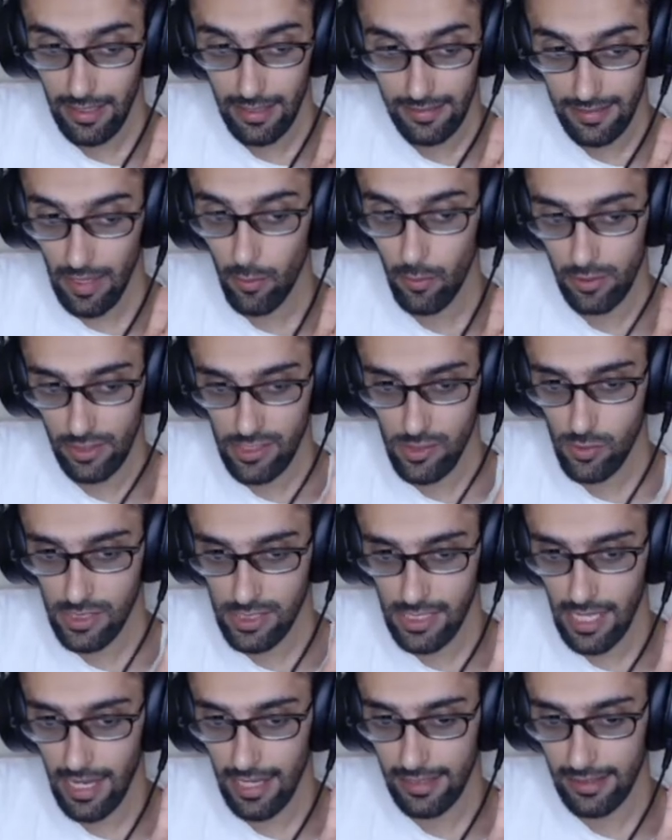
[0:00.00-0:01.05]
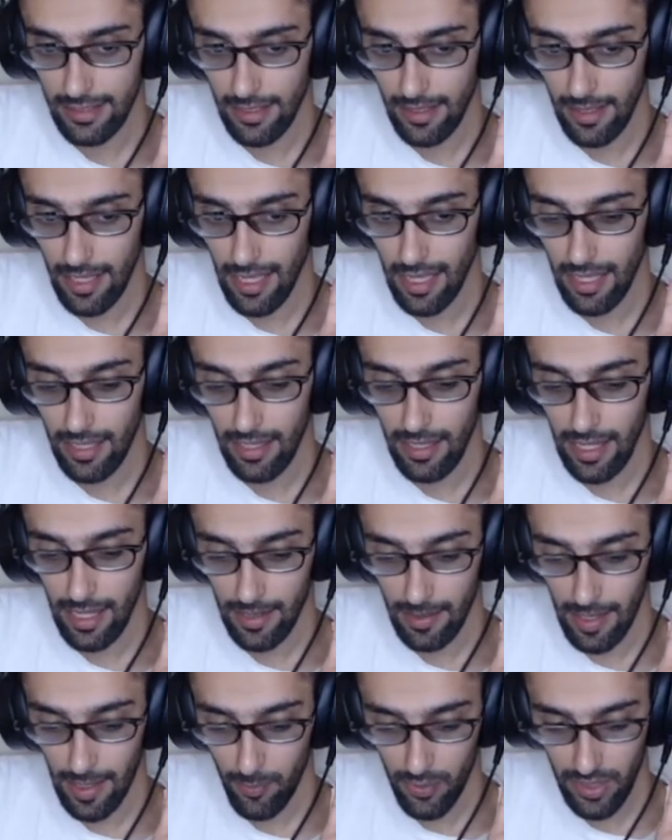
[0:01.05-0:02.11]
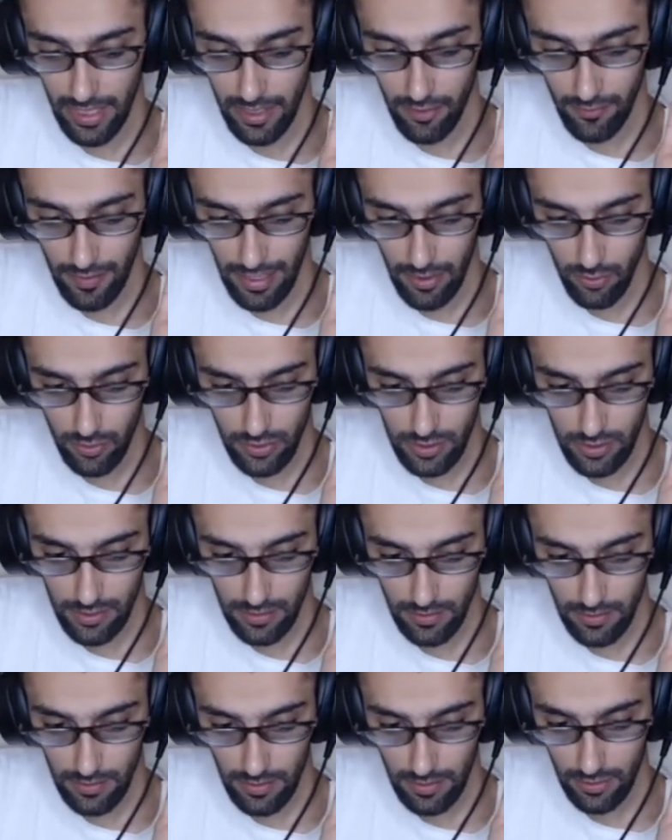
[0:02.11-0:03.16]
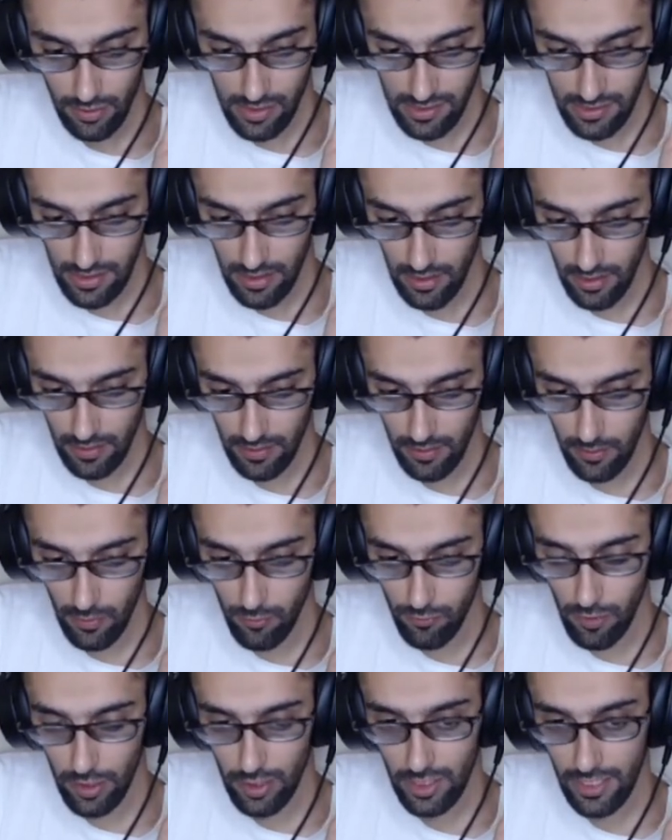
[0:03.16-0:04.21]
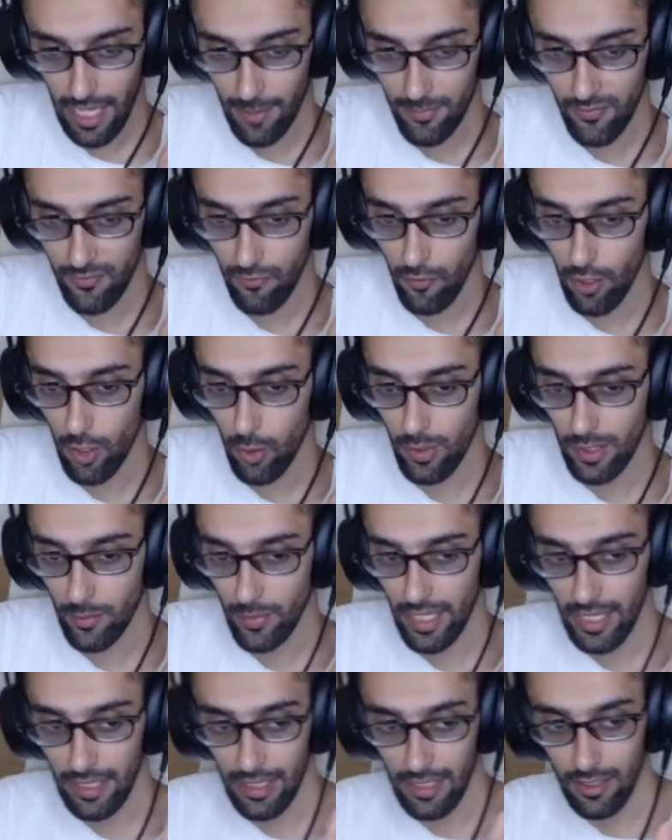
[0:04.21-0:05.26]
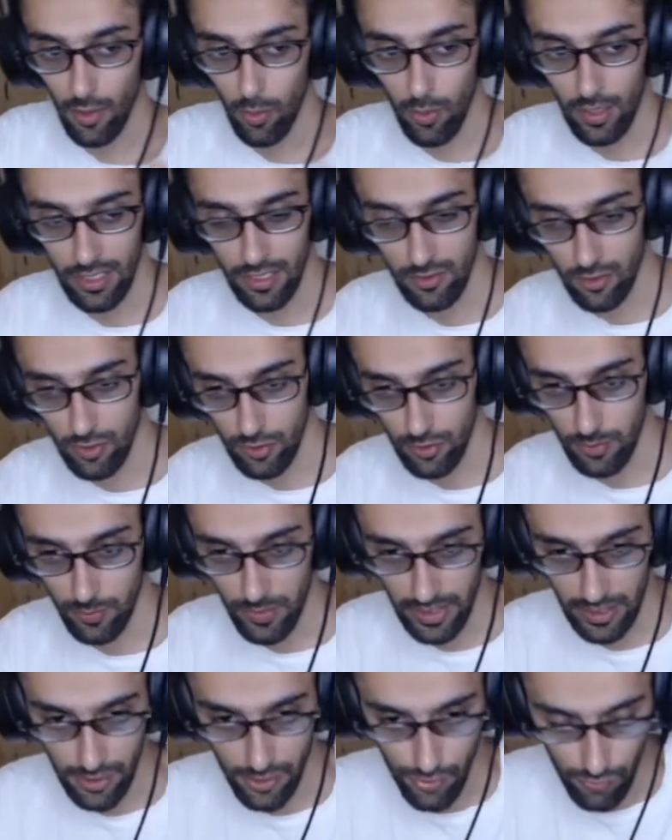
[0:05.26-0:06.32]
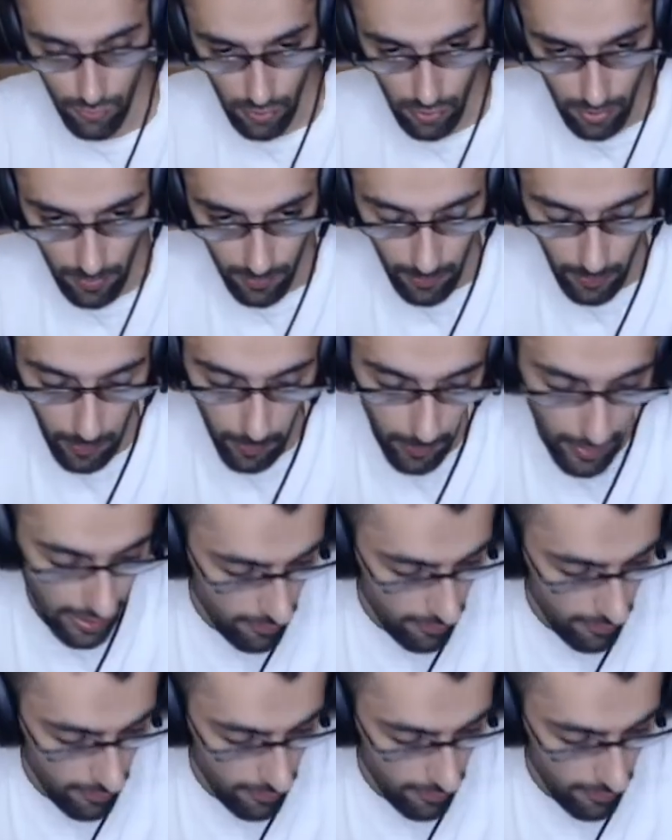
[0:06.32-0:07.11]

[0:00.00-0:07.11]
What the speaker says: This was the idea. I play around because the rook kept following me, and I don't want it to be a draw by